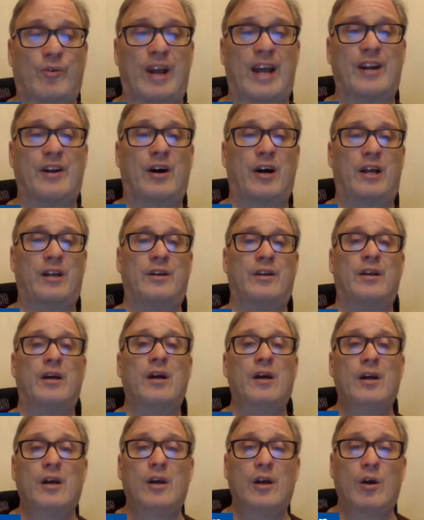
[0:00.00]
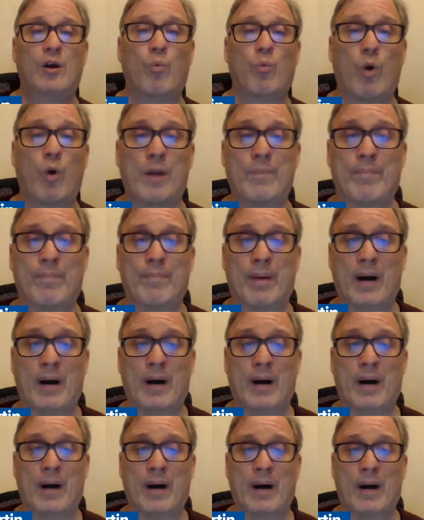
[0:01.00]
Grant Hutton, 1
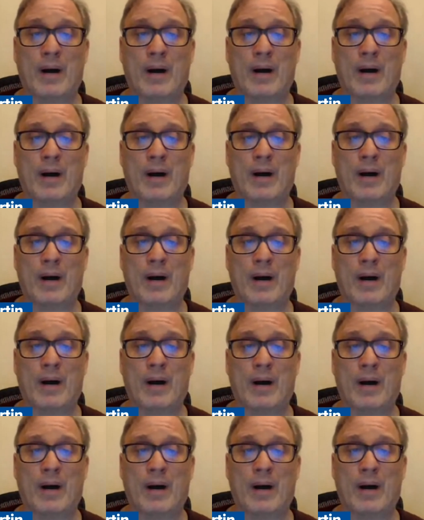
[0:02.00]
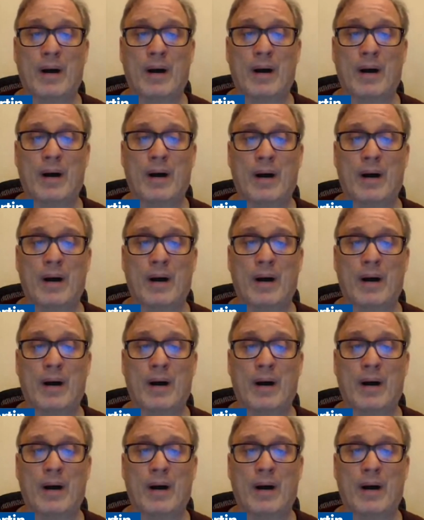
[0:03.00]
behind with 15.